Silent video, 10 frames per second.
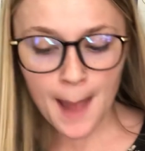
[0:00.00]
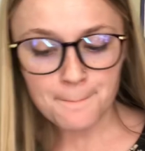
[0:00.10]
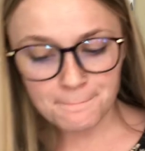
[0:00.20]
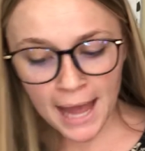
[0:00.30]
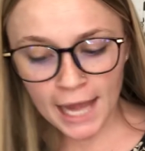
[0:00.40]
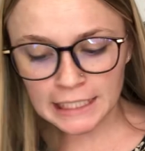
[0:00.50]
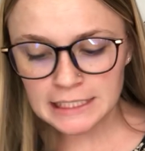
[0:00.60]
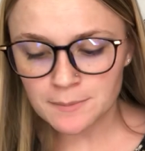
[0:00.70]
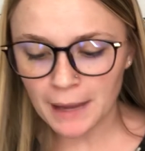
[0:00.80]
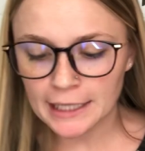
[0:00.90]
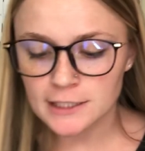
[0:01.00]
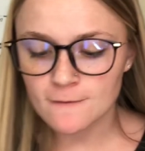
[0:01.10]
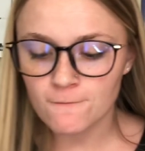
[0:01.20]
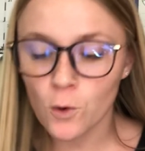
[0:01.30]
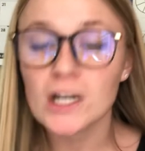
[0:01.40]
Max paints
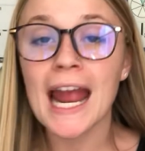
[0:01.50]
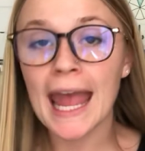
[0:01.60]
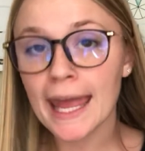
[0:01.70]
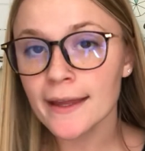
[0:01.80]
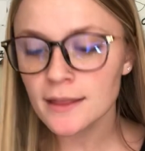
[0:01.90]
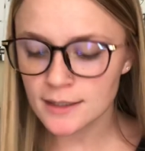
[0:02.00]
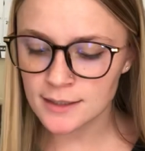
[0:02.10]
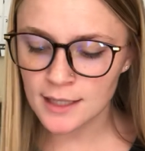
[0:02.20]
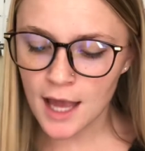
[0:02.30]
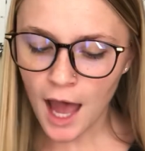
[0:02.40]
4/8